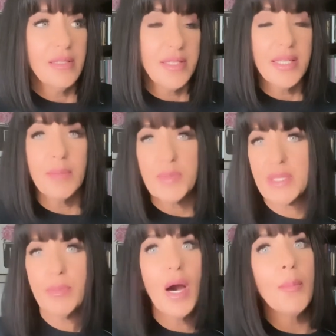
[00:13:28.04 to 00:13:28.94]

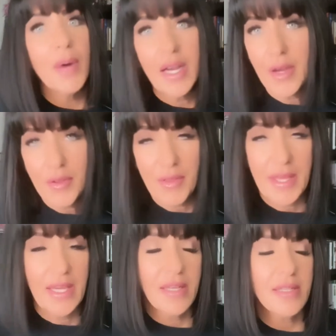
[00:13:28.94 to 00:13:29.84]
dips, among other
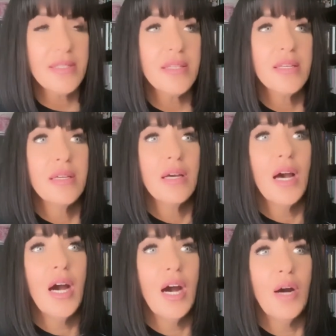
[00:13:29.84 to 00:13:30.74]
things
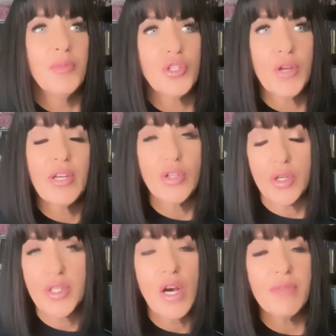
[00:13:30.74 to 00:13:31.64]
um, that Trader
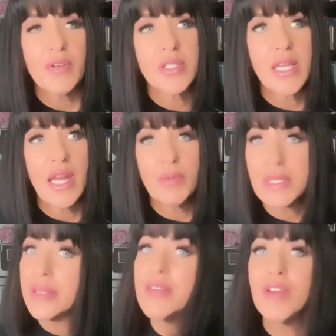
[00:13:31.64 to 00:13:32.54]
Joe's offers, and I
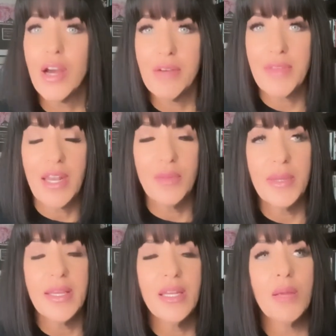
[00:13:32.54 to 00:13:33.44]
was living off that in the
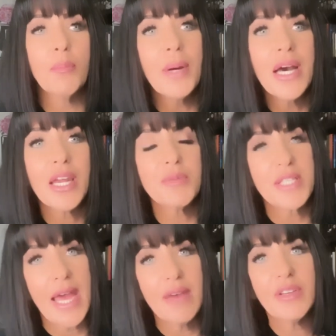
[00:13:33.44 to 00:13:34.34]
beginning, but I was
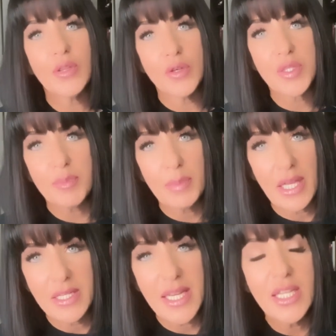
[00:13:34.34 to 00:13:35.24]
having those
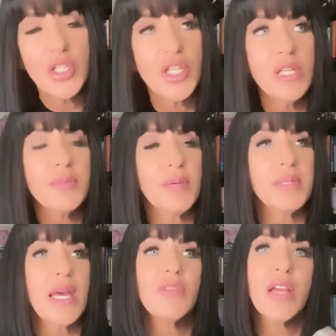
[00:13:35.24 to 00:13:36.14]
plantain chips, I
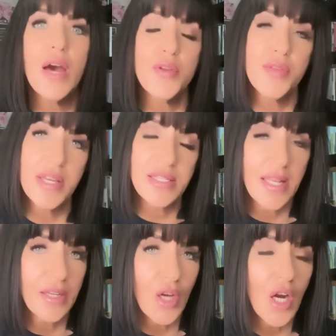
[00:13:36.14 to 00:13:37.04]
was having other things
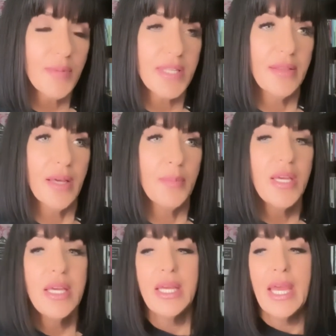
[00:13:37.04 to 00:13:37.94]
that had carbs in them.
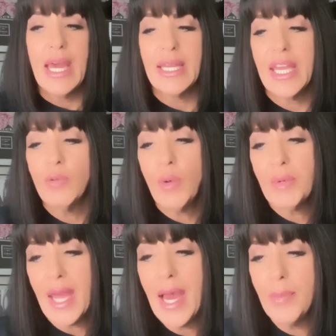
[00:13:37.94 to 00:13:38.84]
And again, what
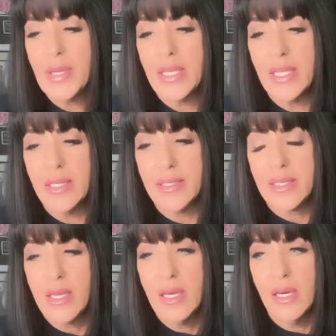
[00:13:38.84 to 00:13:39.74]
would happen
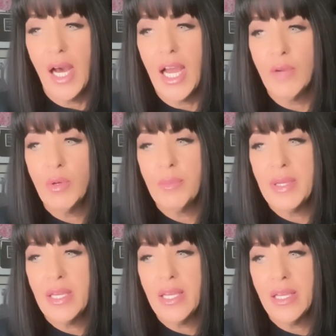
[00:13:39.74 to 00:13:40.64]
is I would
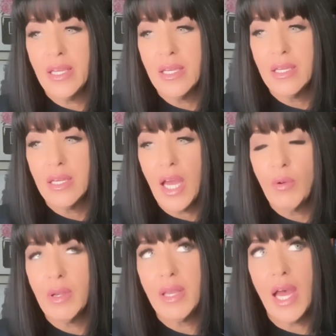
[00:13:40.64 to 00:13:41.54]
be, I
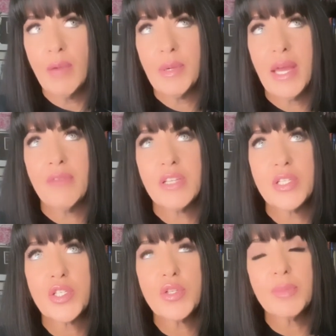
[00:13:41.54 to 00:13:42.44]
would, I would have
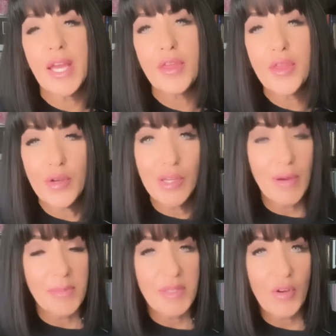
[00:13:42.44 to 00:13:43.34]
consumed like 30
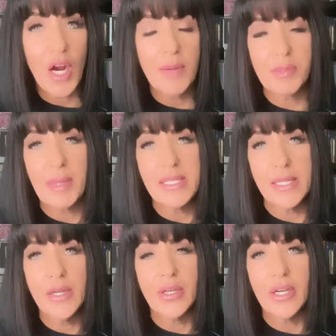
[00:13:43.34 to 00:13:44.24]
grams of carbs by
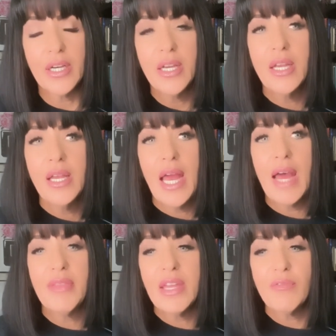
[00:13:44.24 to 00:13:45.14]
dinner.
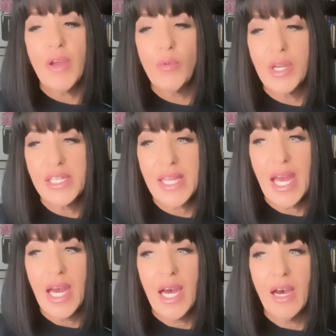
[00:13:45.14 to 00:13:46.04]
And then if I wanted to
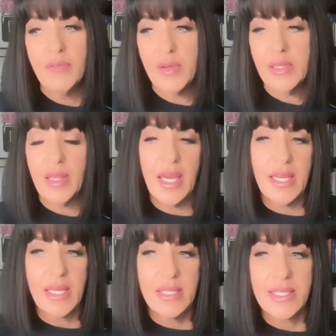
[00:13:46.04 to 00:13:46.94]
have
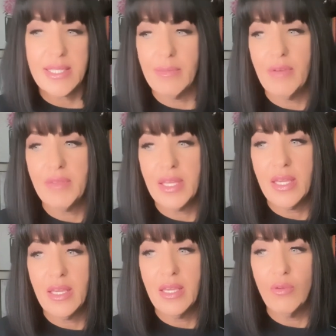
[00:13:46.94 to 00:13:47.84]
like some of
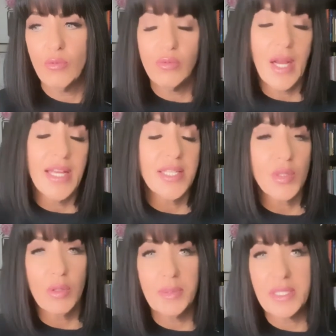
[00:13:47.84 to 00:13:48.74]
the
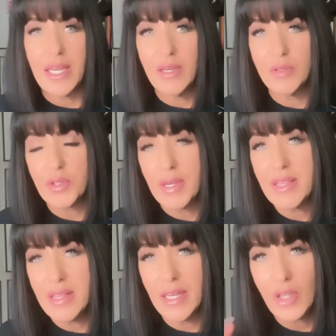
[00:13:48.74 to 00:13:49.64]
rice or potatoes or
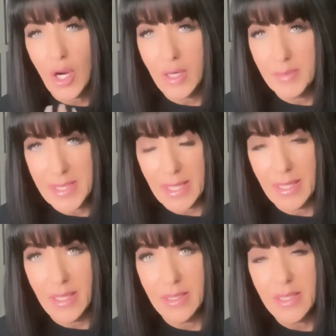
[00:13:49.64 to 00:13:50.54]
anything that had carbs in
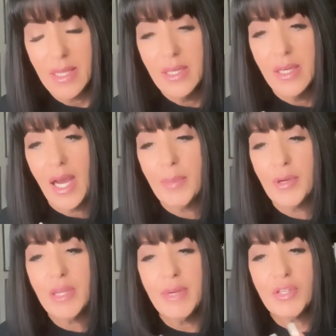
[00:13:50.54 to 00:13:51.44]
it, I
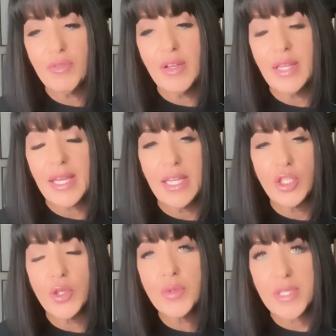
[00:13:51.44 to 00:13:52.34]
pretty much felt like I'd
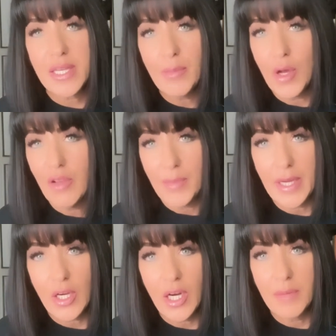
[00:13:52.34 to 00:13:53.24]
used up all of my
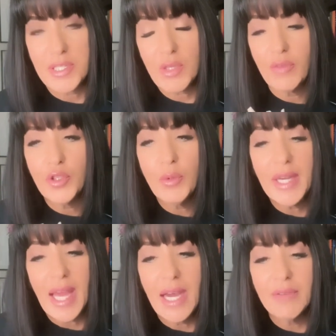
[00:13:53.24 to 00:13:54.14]
carbs. So if you want
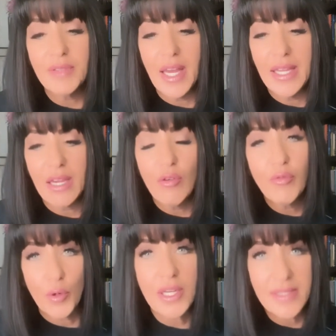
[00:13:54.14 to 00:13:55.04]
to have like,
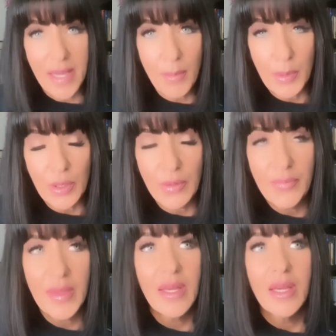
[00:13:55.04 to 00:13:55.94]
for example,
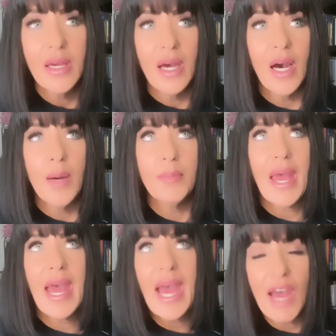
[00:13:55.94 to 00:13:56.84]
um,
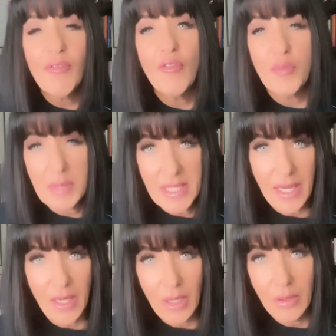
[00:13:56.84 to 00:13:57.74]
half of a
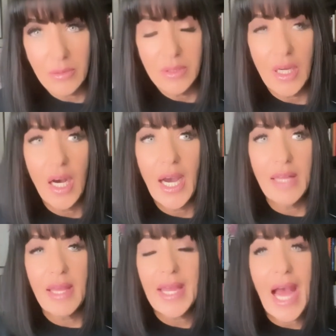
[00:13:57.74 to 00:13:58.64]
potato,
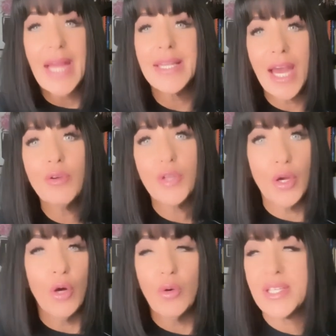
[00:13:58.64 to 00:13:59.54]
like I now
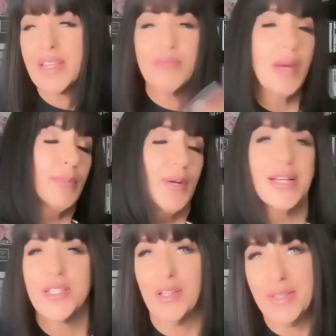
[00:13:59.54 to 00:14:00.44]
know because I've
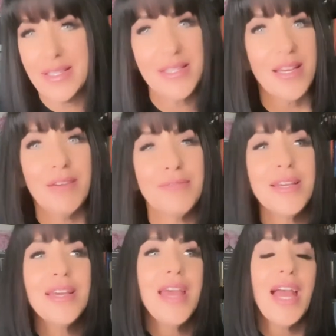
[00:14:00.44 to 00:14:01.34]
memorized all this
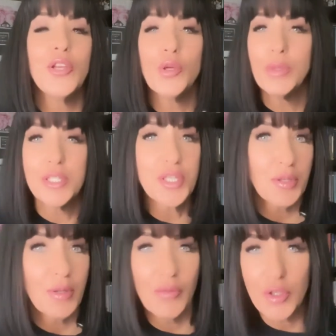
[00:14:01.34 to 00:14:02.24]
stuff, and you will too
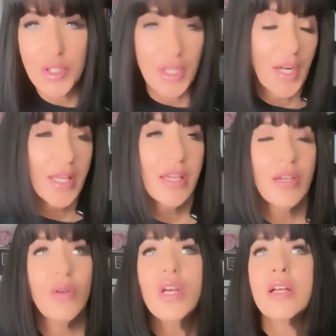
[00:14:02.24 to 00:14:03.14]
if you're starting
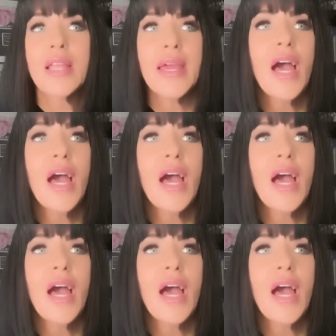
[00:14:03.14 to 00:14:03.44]
keto. Like